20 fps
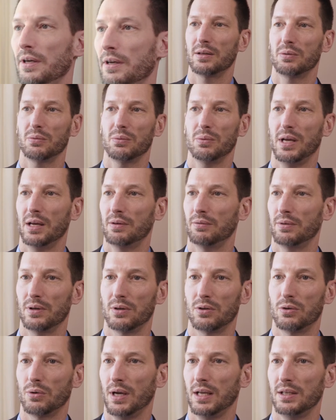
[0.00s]
And we
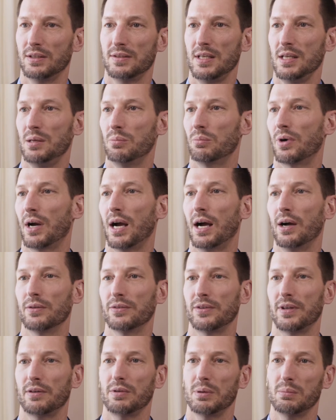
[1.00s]
have great team
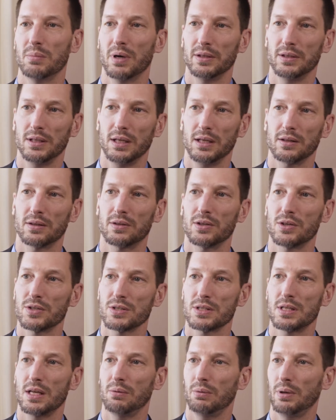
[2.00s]
rounds every Monday and Thursday.